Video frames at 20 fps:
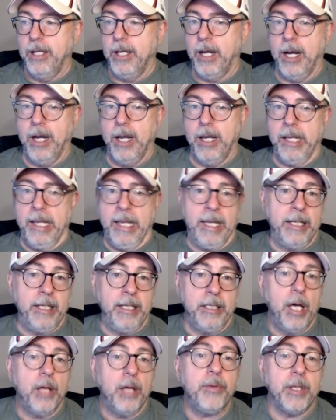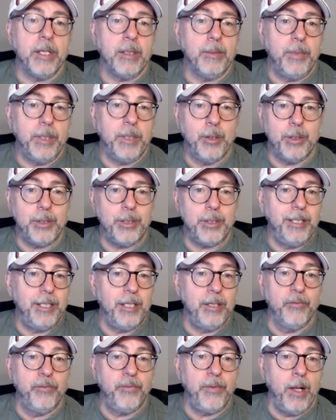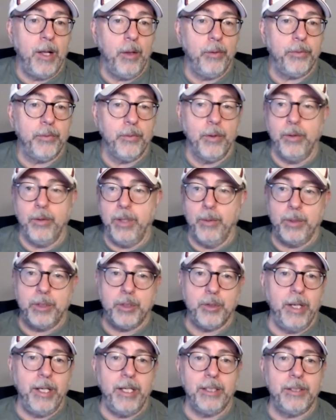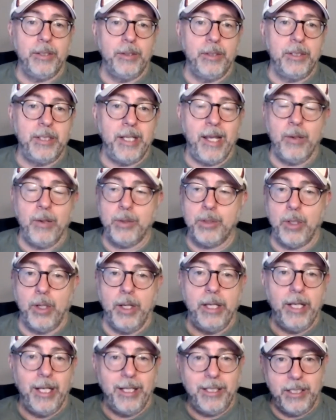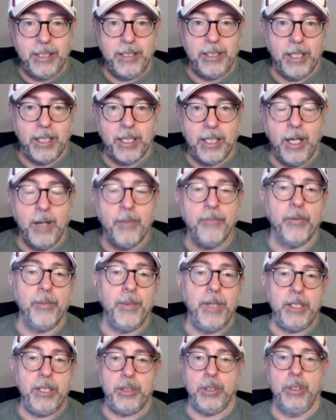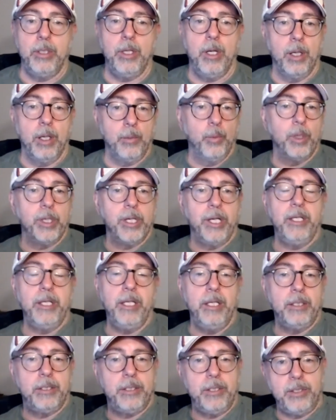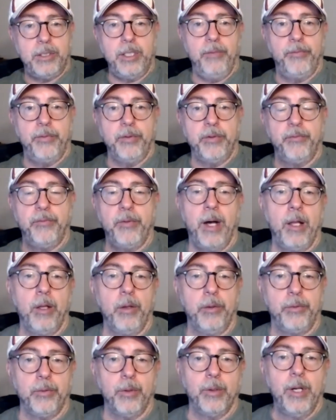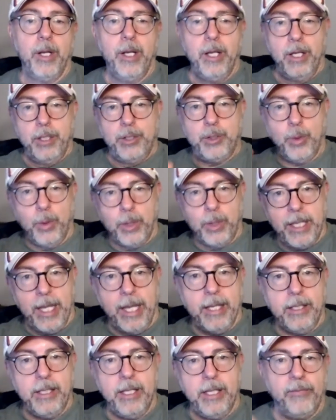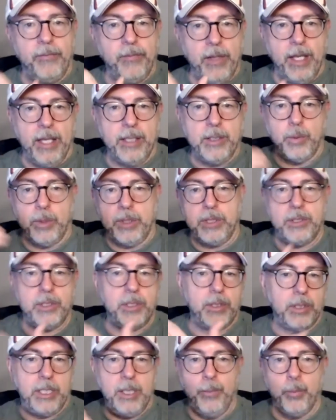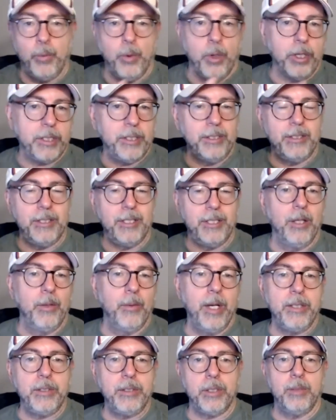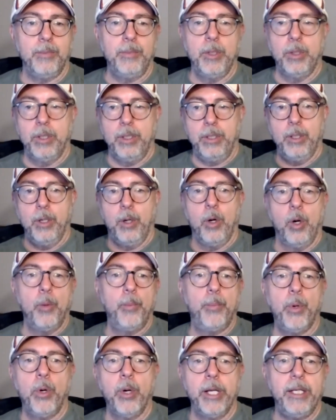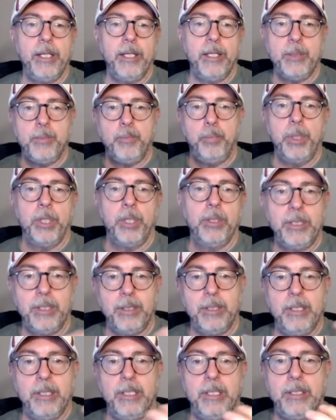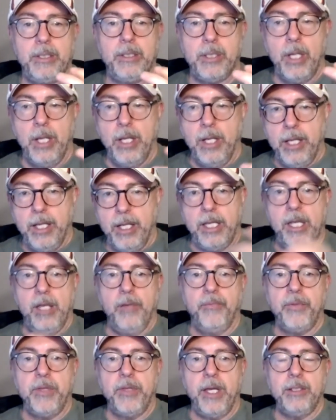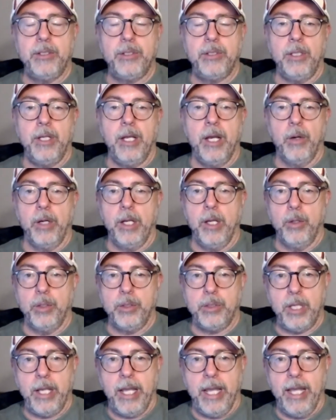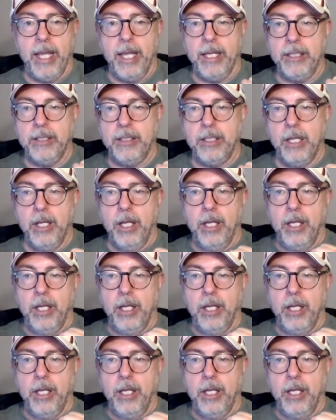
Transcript: Uh, and nothing, because they didn't follow through. They were trading to the downside. I didn't get confirmation on what I needed to see for the follow through. So again, if as we keep working together as a community, the whole point is building these if-then scenarios, and